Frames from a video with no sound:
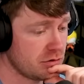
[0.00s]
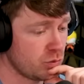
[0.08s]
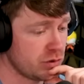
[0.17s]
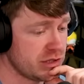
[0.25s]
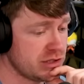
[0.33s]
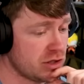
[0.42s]

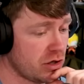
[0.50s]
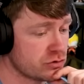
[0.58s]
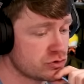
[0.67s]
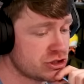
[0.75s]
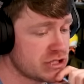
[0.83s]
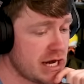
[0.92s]
We need to
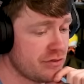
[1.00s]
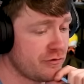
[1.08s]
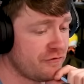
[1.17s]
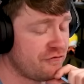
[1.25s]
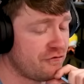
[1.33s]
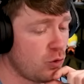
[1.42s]
understand
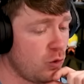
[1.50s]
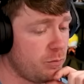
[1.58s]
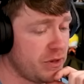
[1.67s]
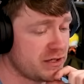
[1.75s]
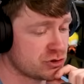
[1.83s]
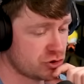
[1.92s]
the full
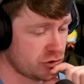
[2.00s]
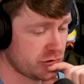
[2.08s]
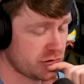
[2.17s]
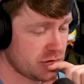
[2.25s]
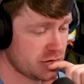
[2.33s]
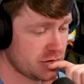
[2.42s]
picture
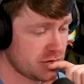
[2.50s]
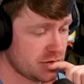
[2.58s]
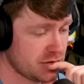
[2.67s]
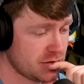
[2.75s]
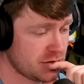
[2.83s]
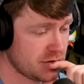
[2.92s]

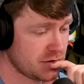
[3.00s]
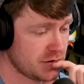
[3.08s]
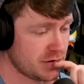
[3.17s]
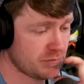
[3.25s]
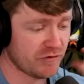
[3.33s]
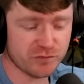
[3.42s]

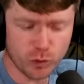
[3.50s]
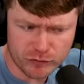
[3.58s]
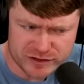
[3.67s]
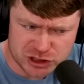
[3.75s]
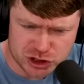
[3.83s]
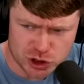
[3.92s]

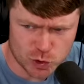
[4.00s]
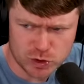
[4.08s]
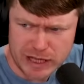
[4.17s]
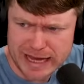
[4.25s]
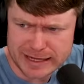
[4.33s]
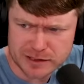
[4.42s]
before it's too
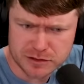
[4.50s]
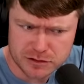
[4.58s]
late.